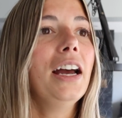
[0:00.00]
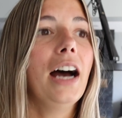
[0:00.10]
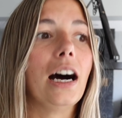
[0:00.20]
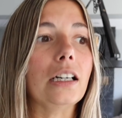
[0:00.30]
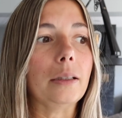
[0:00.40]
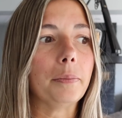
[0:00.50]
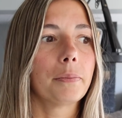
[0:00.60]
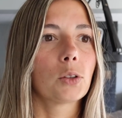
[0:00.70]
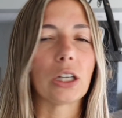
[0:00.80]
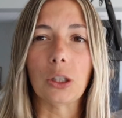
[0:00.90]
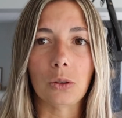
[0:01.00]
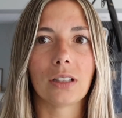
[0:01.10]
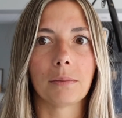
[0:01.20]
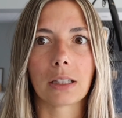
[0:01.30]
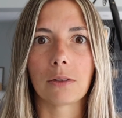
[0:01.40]
So I knew
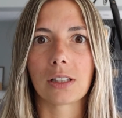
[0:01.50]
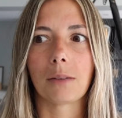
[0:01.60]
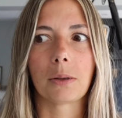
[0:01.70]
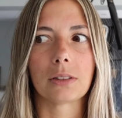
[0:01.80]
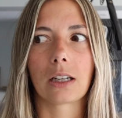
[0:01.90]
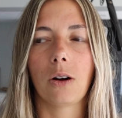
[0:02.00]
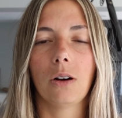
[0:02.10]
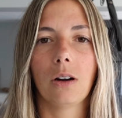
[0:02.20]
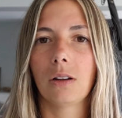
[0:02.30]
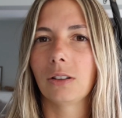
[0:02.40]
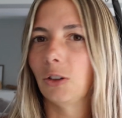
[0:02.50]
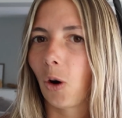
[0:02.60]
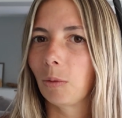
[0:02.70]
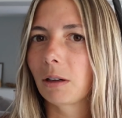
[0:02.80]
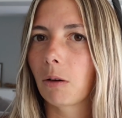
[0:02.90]
something was up. I was like,
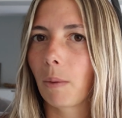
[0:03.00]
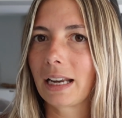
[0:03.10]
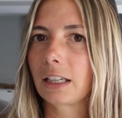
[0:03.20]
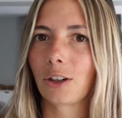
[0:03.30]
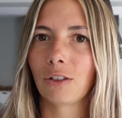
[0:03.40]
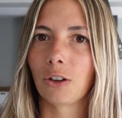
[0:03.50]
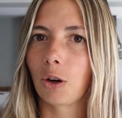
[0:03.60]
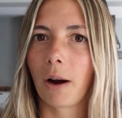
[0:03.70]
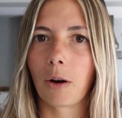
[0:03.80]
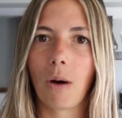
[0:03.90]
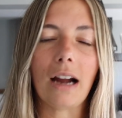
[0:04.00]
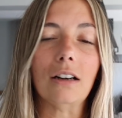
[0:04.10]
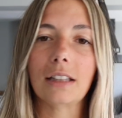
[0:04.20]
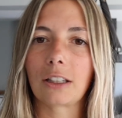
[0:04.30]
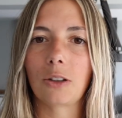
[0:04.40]
normally we're waiting here for quite a
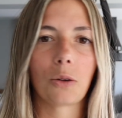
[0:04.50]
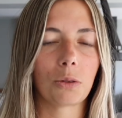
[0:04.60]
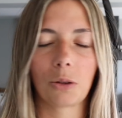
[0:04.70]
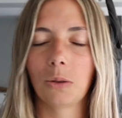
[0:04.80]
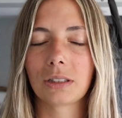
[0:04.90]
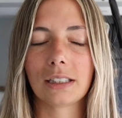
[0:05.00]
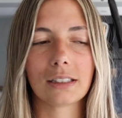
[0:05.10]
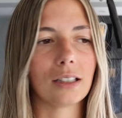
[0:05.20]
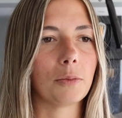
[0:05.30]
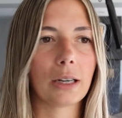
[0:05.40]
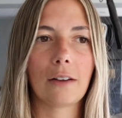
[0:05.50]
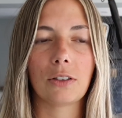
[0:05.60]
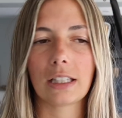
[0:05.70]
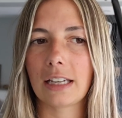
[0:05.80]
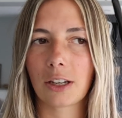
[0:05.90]
while. Like you go through the whole system,
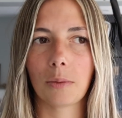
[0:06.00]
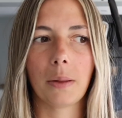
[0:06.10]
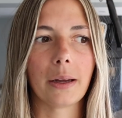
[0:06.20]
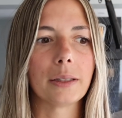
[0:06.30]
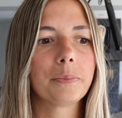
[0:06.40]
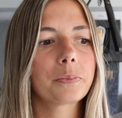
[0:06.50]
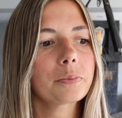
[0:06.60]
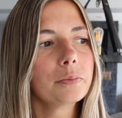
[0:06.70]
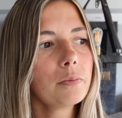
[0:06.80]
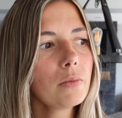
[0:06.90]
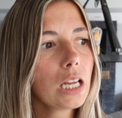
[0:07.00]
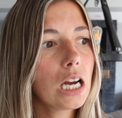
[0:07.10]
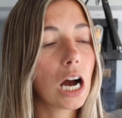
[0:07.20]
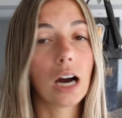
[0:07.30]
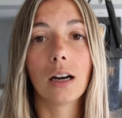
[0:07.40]
whatever, they take your blood.
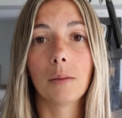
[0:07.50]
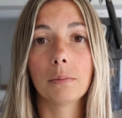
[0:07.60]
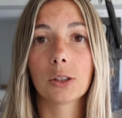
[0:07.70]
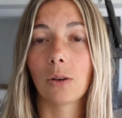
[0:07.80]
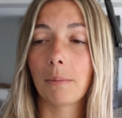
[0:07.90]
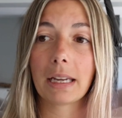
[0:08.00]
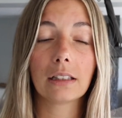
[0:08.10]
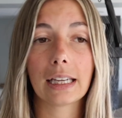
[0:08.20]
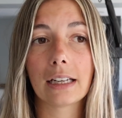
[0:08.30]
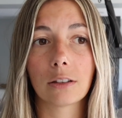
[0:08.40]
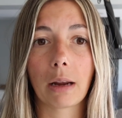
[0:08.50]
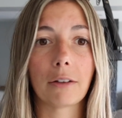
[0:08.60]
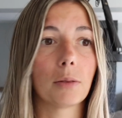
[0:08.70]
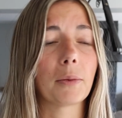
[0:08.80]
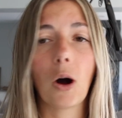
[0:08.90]
So immediately getting into the
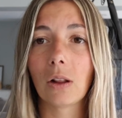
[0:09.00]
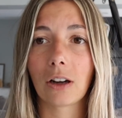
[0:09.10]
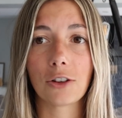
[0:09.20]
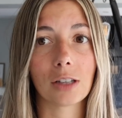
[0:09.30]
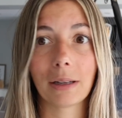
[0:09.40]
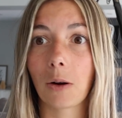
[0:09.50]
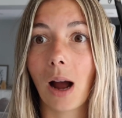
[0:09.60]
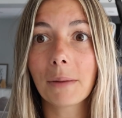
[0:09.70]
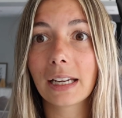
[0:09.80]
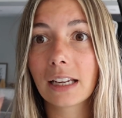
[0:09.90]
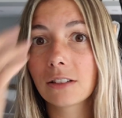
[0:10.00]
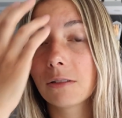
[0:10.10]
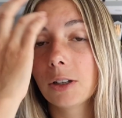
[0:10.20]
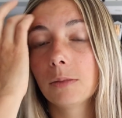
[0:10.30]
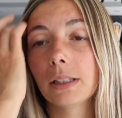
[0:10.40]
waiting room, I'm calling Andre. I'm like, "I'm getting into
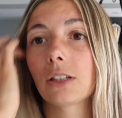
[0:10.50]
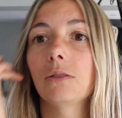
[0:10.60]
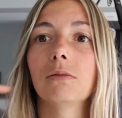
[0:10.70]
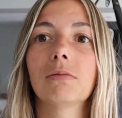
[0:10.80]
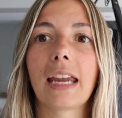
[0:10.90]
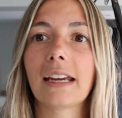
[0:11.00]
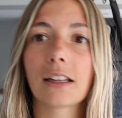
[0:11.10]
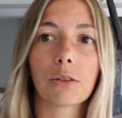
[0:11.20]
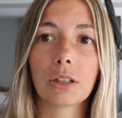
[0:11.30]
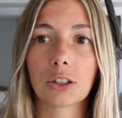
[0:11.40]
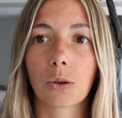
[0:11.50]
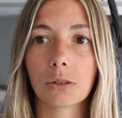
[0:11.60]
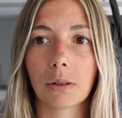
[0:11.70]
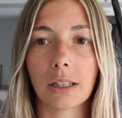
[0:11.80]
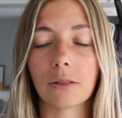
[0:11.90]
a room. Like you can't get through these
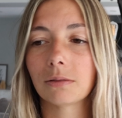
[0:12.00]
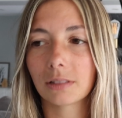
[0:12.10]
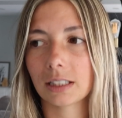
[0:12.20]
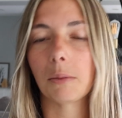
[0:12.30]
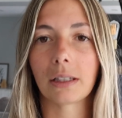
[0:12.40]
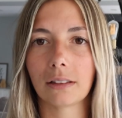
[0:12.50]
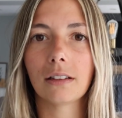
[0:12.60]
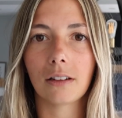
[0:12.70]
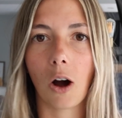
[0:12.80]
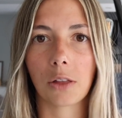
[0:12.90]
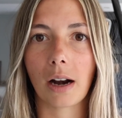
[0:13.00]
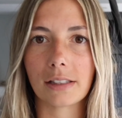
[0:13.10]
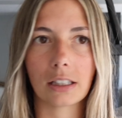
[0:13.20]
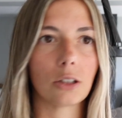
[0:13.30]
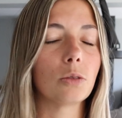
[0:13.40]
doors without someone
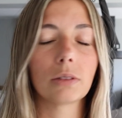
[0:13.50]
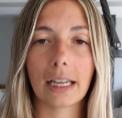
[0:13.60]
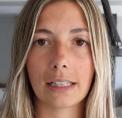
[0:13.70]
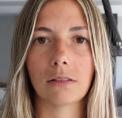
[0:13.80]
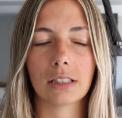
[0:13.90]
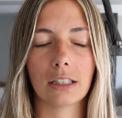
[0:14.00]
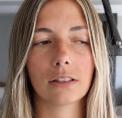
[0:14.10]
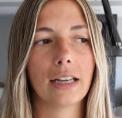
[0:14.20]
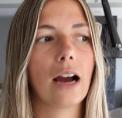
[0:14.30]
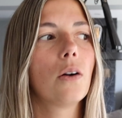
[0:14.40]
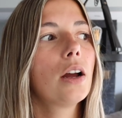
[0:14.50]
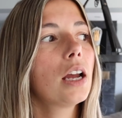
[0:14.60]
authorizing you. Get downstairs now."